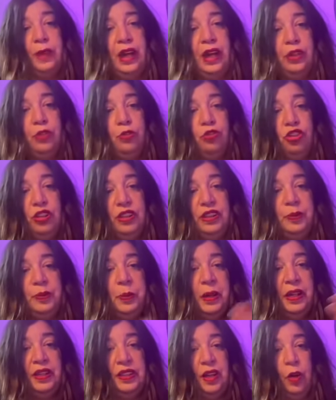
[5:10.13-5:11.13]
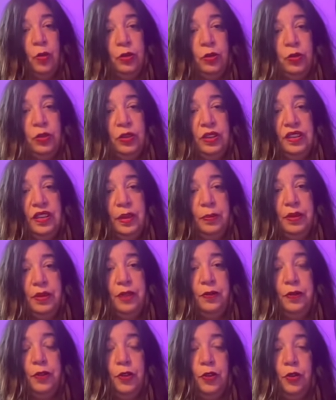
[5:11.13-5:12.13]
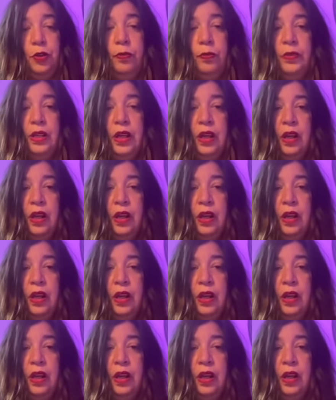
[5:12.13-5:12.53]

energy and space. I will do the same thing for you.